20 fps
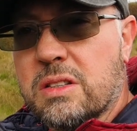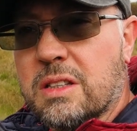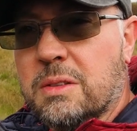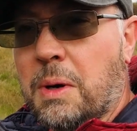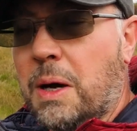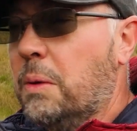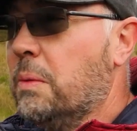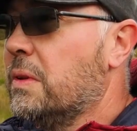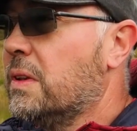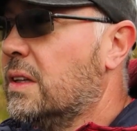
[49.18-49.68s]
at the
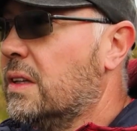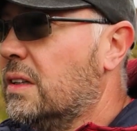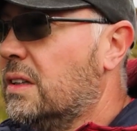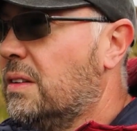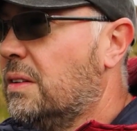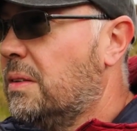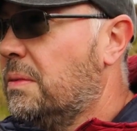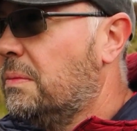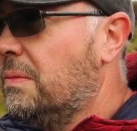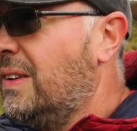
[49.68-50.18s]
moment.
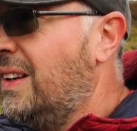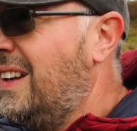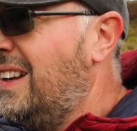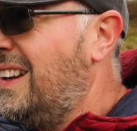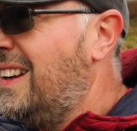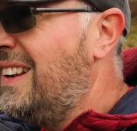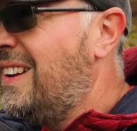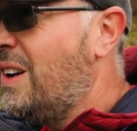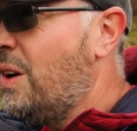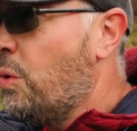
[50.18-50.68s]

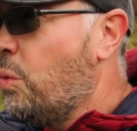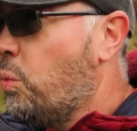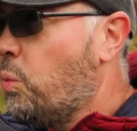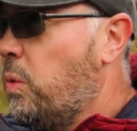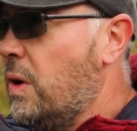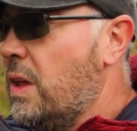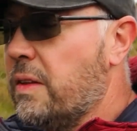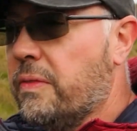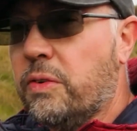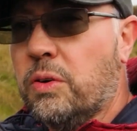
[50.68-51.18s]

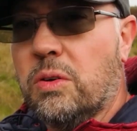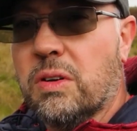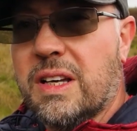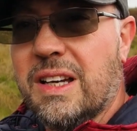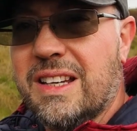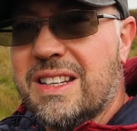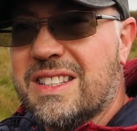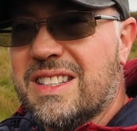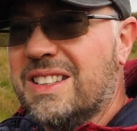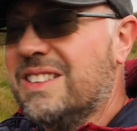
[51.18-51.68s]
Weather
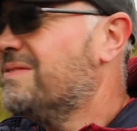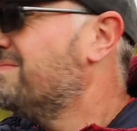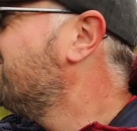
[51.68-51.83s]
forecast,